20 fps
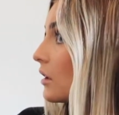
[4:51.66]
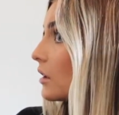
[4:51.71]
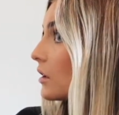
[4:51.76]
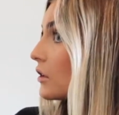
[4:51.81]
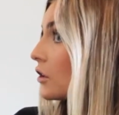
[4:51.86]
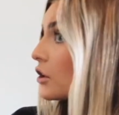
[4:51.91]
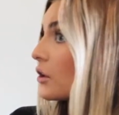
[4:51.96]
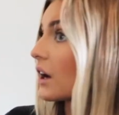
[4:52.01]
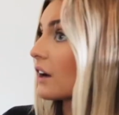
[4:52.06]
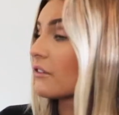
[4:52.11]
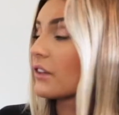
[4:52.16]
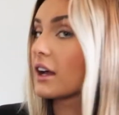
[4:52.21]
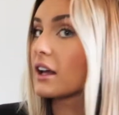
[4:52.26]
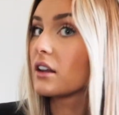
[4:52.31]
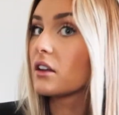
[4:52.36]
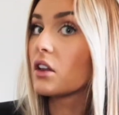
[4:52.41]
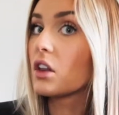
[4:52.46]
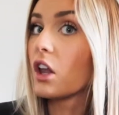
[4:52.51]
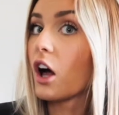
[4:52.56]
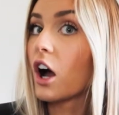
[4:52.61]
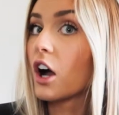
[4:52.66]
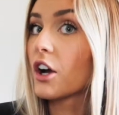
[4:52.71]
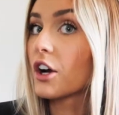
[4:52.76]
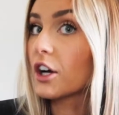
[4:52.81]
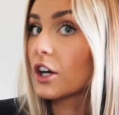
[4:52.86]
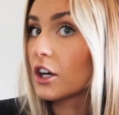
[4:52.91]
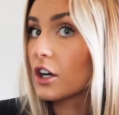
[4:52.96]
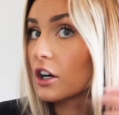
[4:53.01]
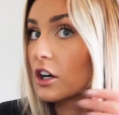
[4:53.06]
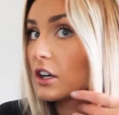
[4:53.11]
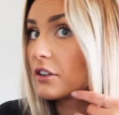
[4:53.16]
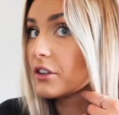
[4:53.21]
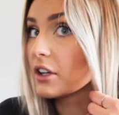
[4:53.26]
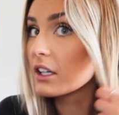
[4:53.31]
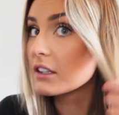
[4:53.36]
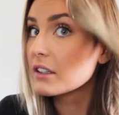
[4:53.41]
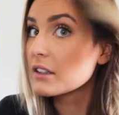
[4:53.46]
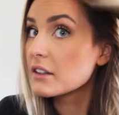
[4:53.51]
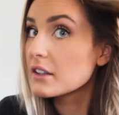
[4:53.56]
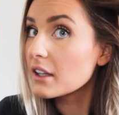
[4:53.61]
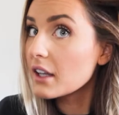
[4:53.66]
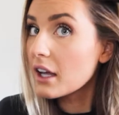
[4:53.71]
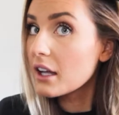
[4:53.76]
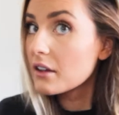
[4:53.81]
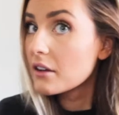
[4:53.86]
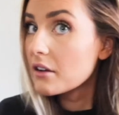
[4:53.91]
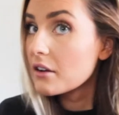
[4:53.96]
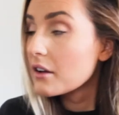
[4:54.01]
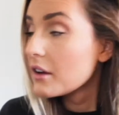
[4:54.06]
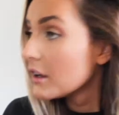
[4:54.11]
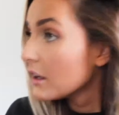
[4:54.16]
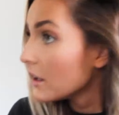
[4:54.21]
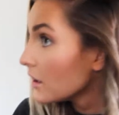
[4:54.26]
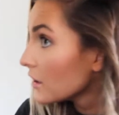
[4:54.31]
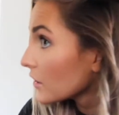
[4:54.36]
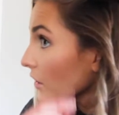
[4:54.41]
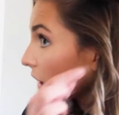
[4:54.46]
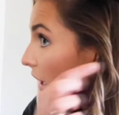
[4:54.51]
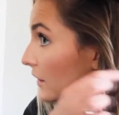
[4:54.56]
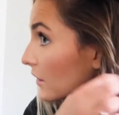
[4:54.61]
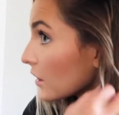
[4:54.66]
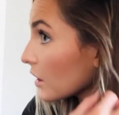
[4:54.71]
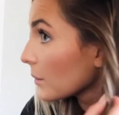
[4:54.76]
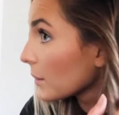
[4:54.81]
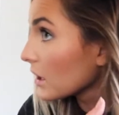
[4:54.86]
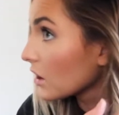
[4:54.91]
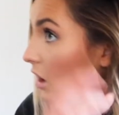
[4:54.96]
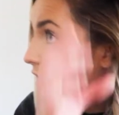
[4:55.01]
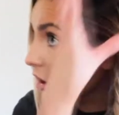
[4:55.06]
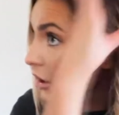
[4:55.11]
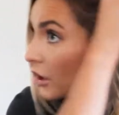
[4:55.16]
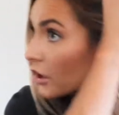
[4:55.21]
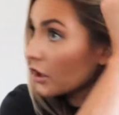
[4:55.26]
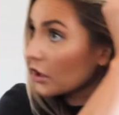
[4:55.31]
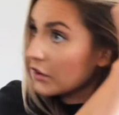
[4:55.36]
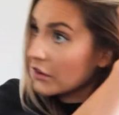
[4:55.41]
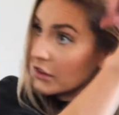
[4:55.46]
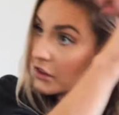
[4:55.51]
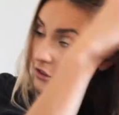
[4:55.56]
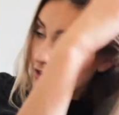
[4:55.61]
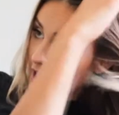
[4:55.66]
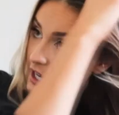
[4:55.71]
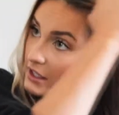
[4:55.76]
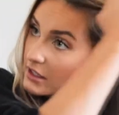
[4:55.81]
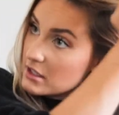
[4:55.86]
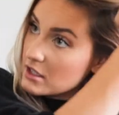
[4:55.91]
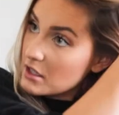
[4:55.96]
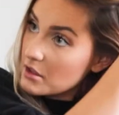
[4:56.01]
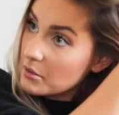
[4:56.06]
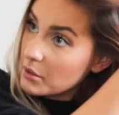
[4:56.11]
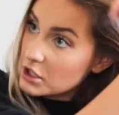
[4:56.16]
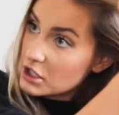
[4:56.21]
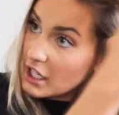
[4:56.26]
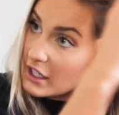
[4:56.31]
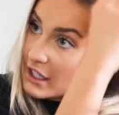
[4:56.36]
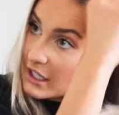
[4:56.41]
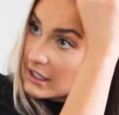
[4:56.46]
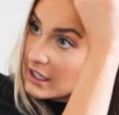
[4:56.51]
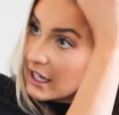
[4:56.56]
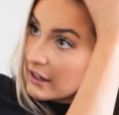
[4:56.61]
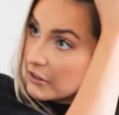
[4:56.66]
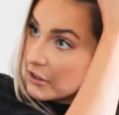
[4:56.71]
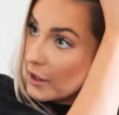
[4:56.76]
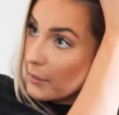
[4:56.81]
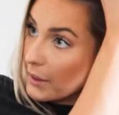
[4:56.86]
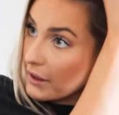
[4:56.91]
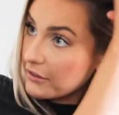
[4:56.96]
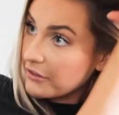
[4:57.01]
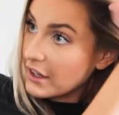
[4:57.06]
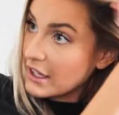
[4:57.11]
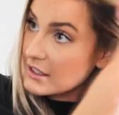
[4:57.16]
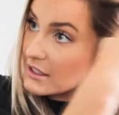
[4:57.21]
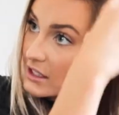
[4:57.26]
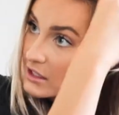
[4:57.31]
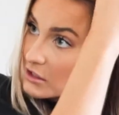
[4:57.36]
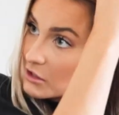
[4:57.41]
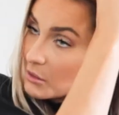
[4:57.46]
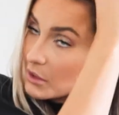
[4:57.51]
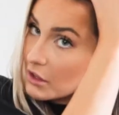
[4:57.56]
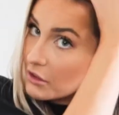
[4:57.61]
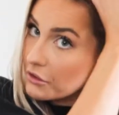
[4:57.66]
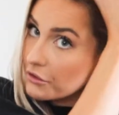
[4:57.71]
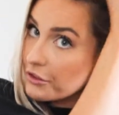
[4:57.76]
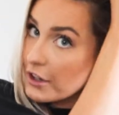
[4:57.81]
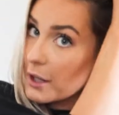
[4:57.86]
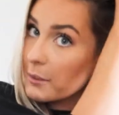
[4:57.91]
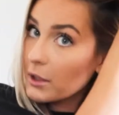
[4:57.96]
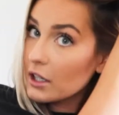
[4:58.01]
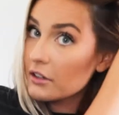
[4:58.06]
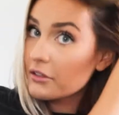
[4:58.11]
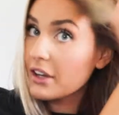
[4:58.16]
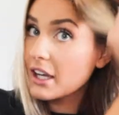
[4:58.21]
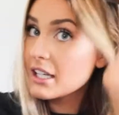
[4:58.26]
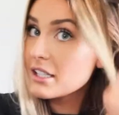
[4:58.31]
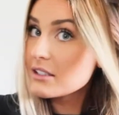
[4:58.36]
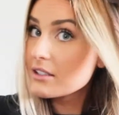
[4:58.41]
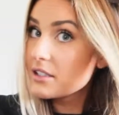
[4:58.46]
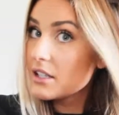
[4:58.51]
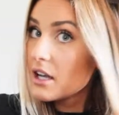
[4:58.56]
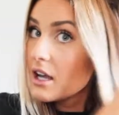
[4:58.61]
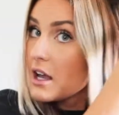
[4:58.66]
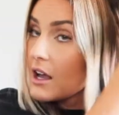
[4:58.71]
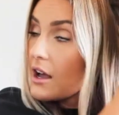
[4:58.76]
So you have that longer curl, if you guys can see that. So it has a little bit longer curl than the rest, which I like to have around my face because you want to frame your face.